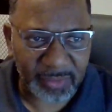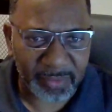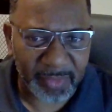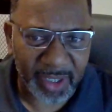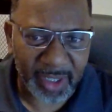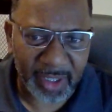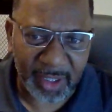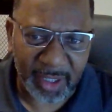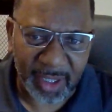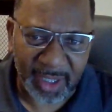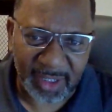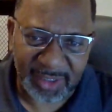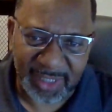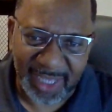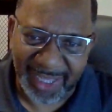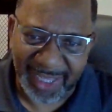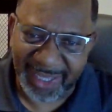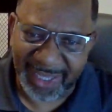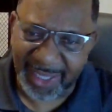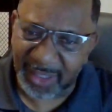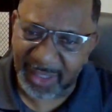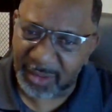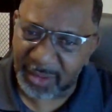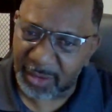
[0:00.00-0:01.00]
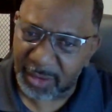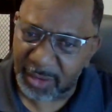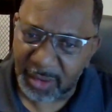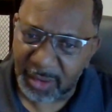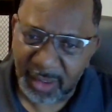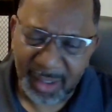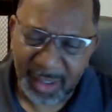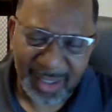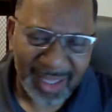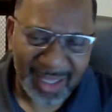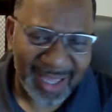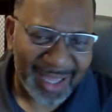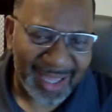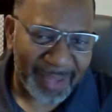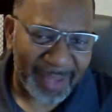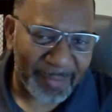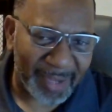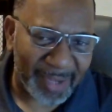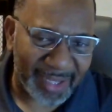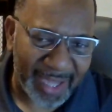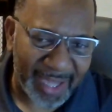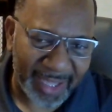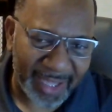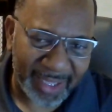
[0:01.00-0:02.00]
man, because I get
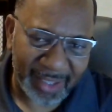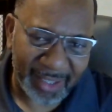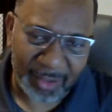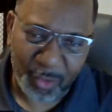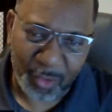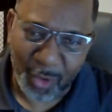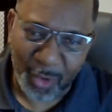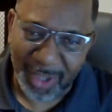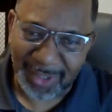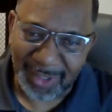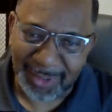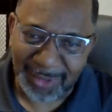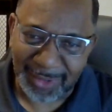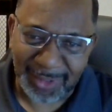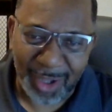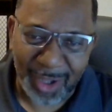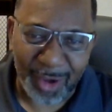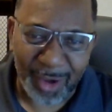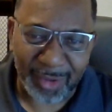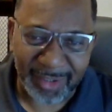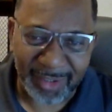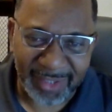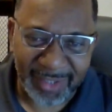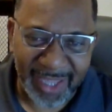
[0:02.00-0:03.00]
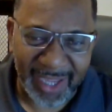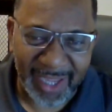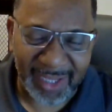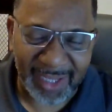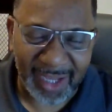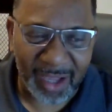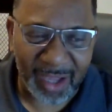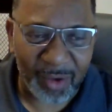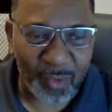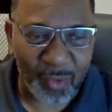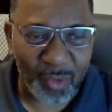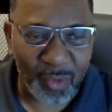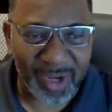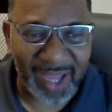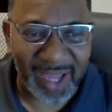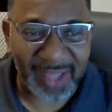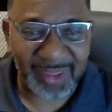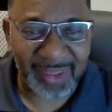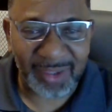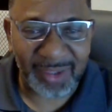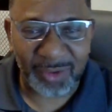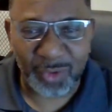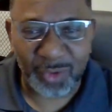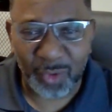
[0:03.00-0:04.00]
questions all the day. And what I
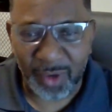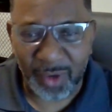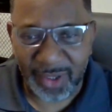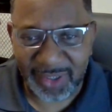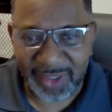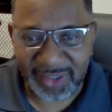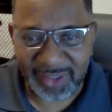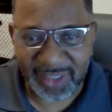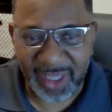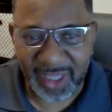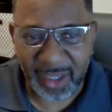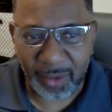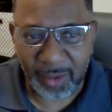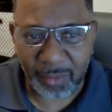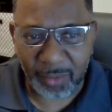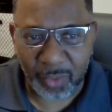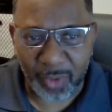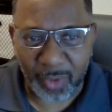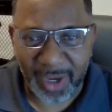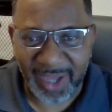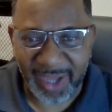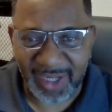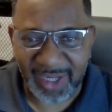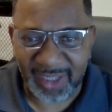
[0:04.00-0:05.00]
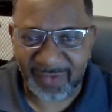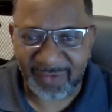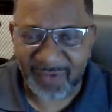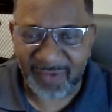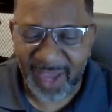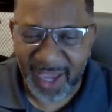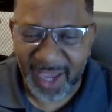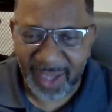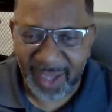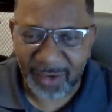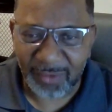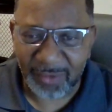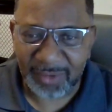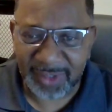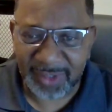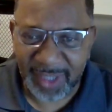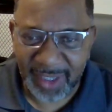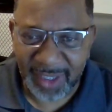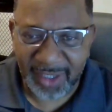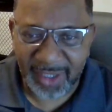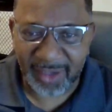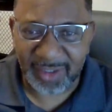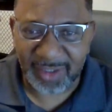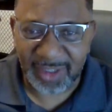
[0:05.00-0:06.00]
do understand, Brian, is I don't take
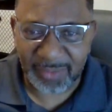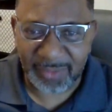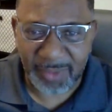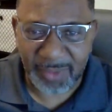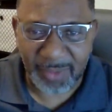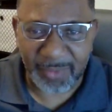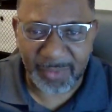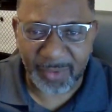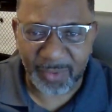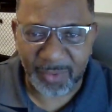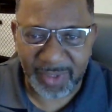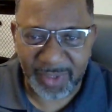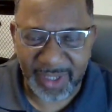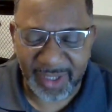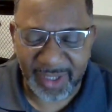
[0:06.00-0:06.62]
care of these people with their